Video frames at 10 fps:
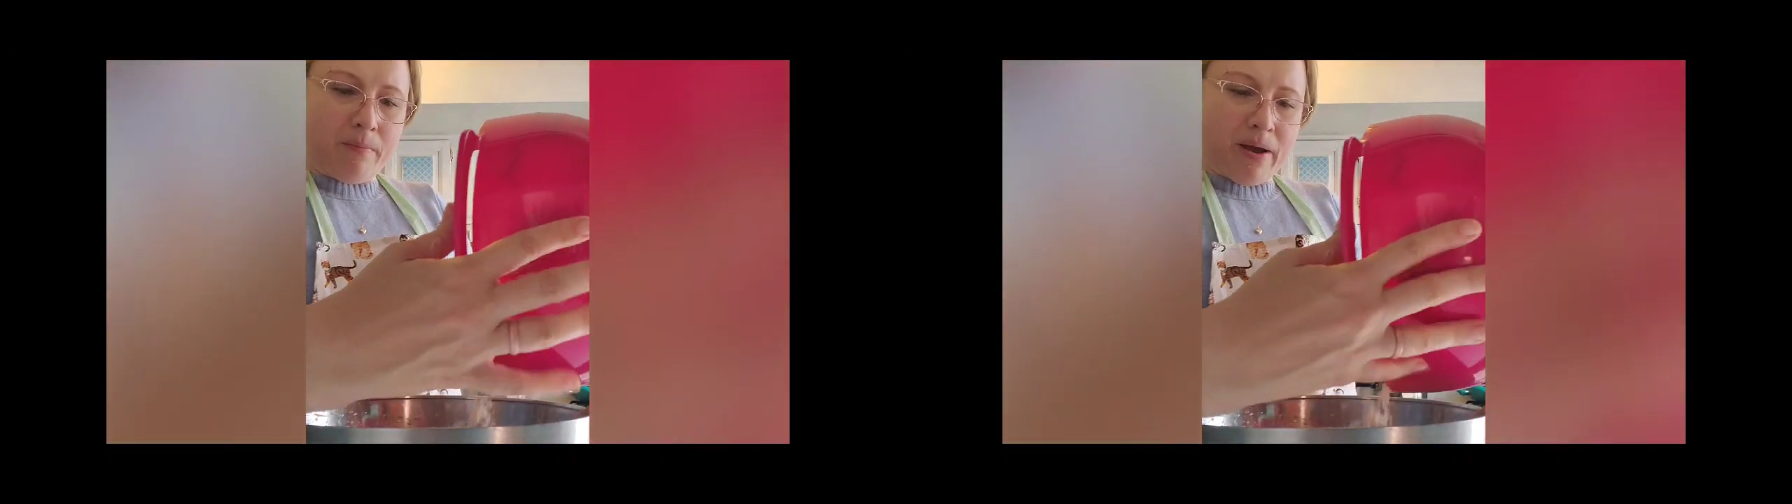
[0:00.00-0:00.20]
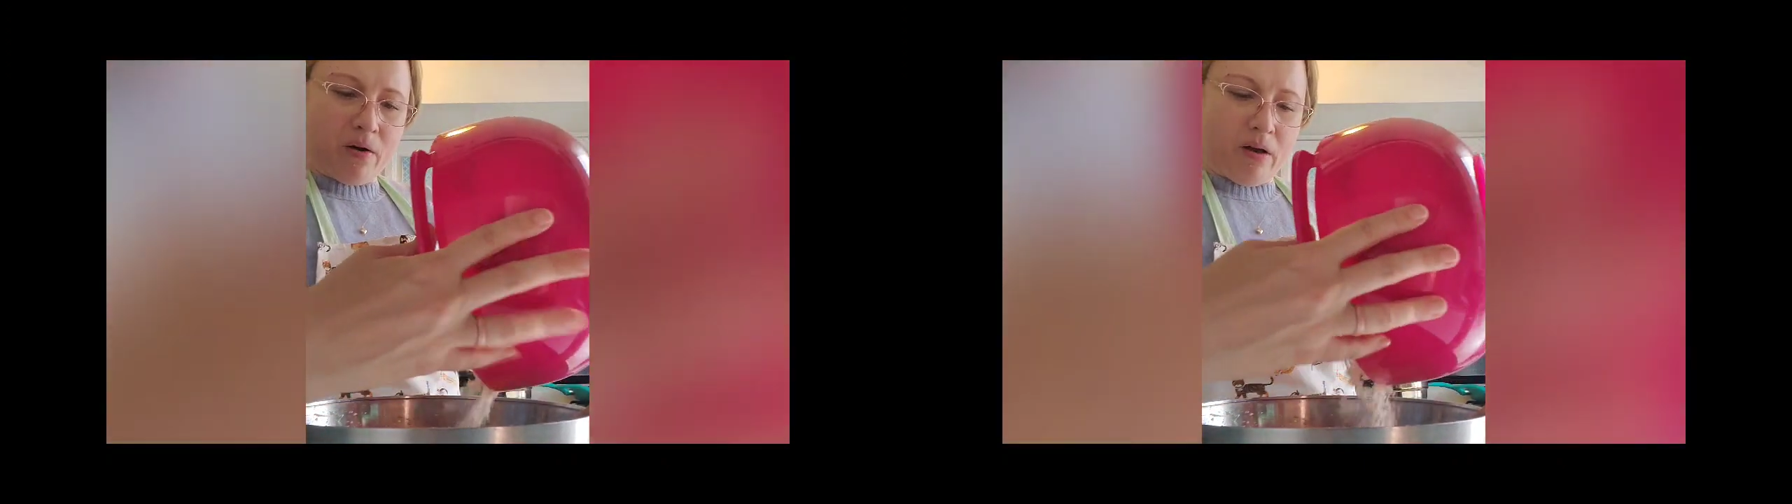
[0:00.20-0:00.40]

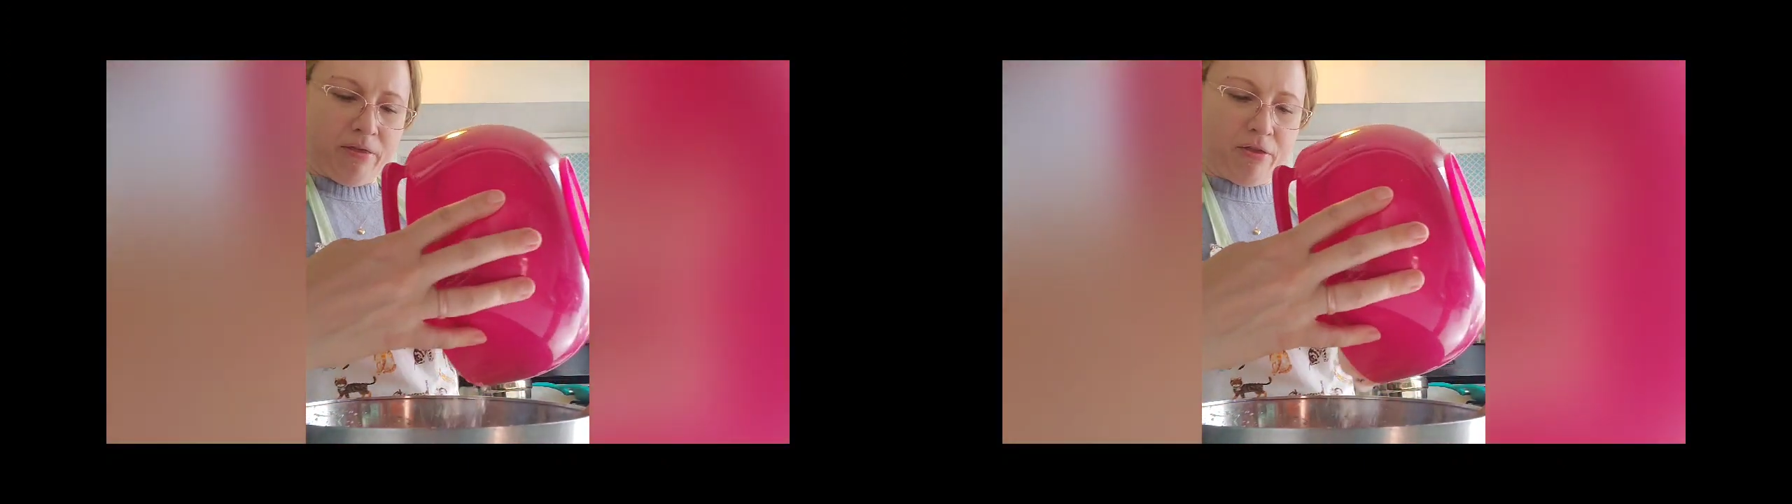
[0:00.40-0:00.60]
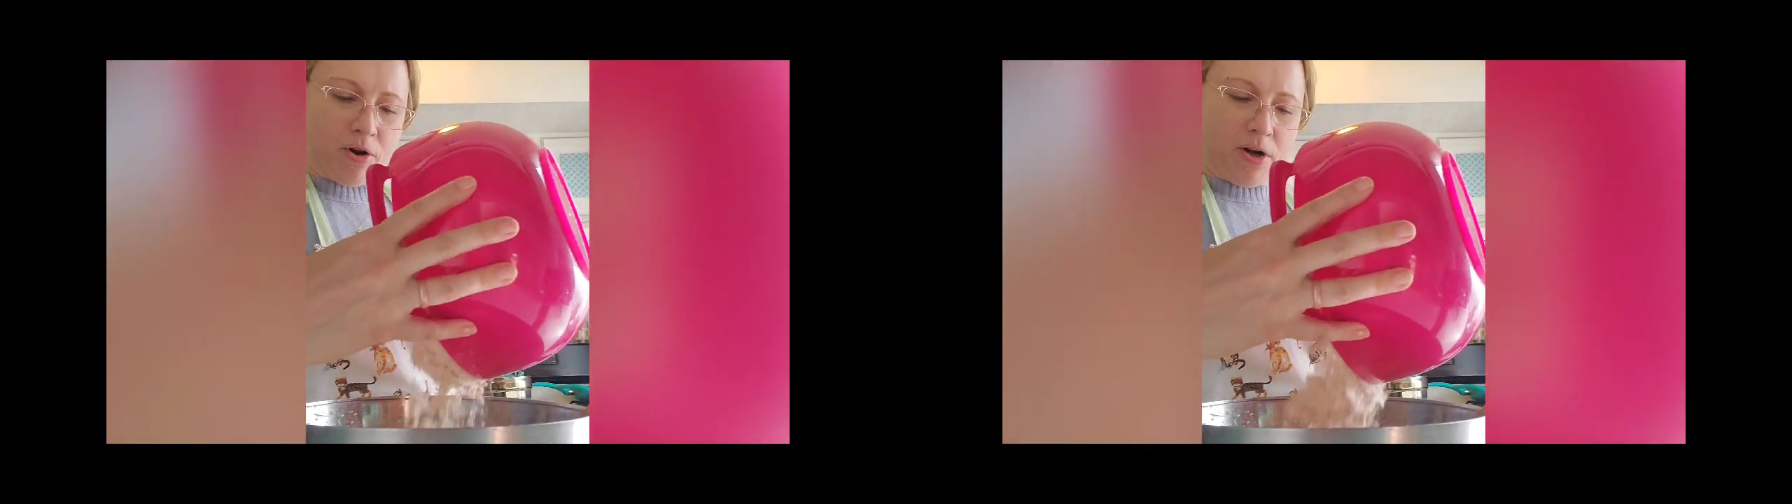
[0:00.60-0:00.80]
about a
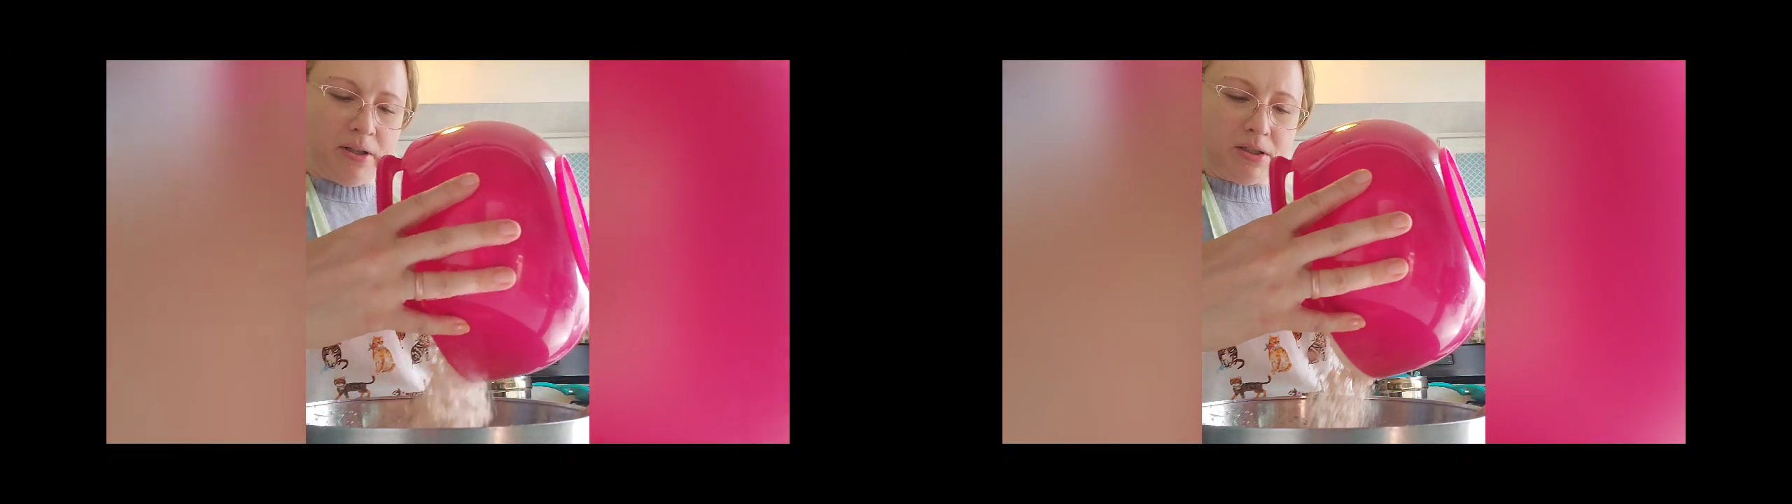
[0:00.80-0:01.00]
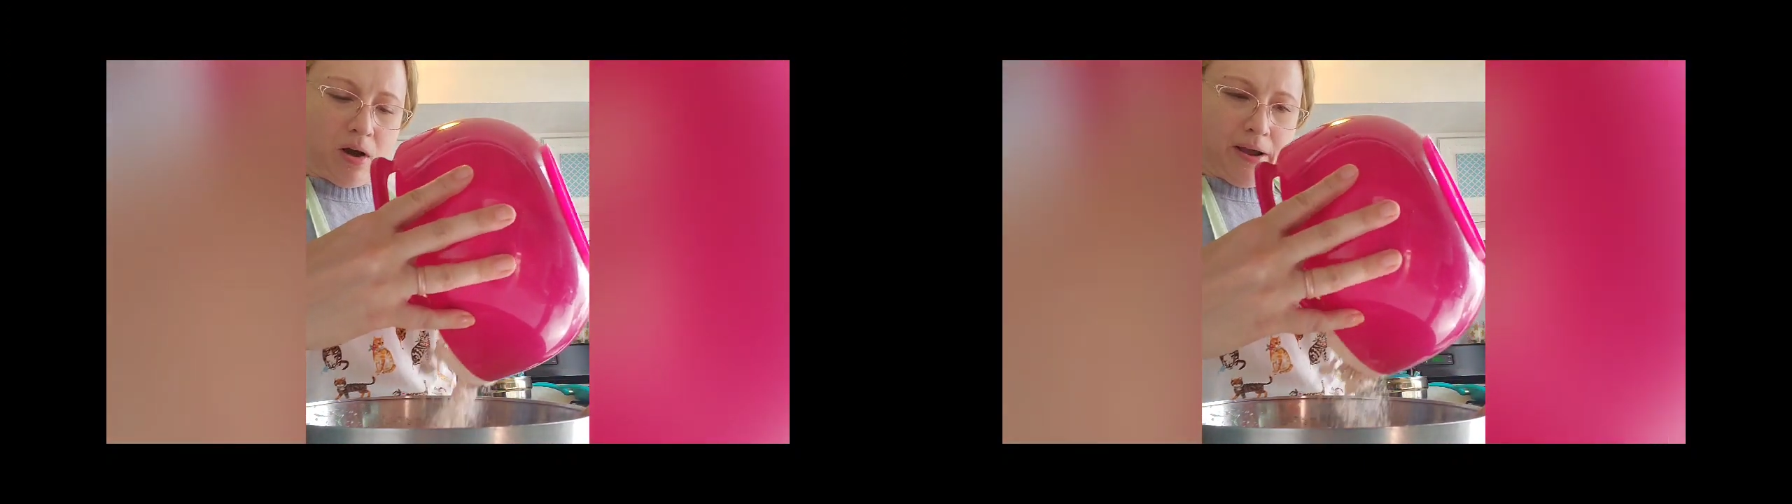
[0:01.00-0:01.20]
third at
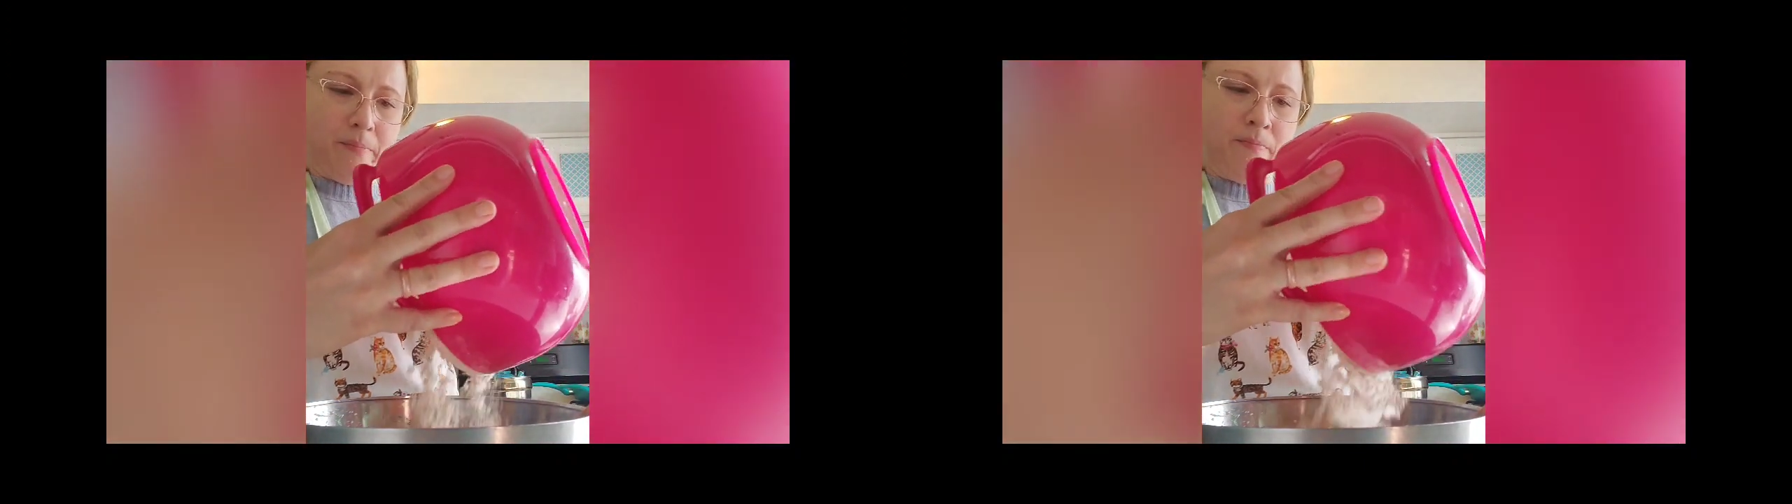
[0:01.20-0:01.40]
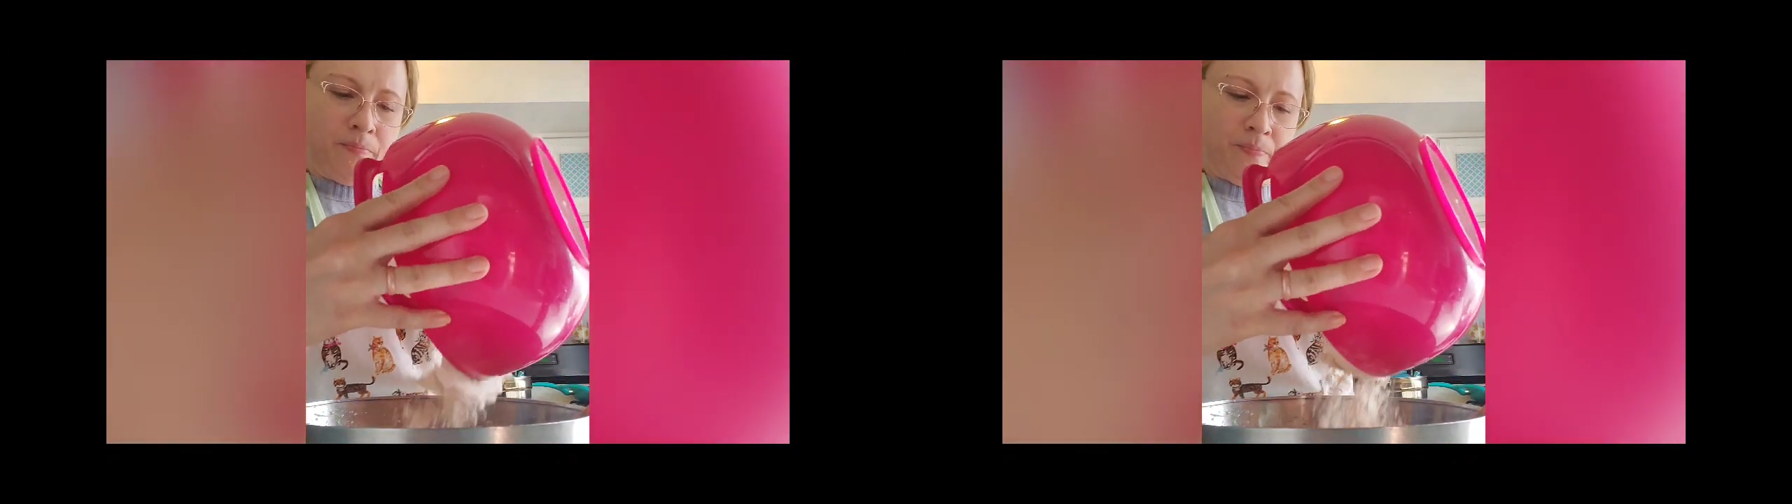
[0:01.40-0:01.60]
a time.